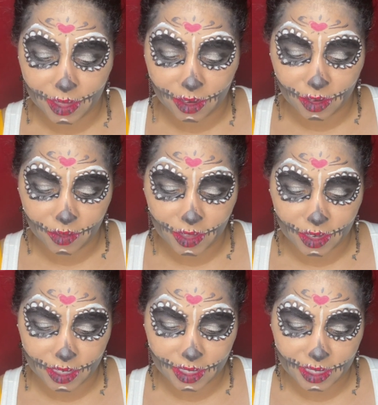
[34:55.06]
don't know if they're
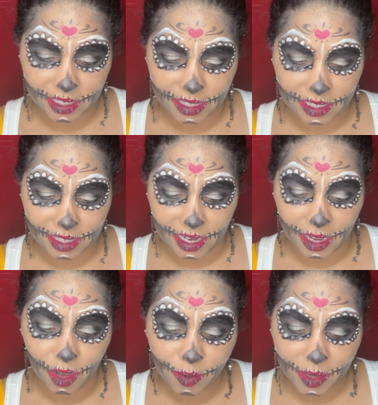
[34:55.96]
going to stick to skin. I
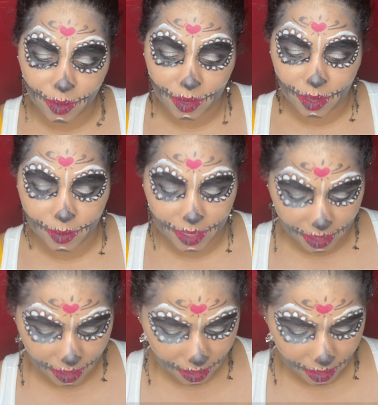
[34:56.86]
hope they will, but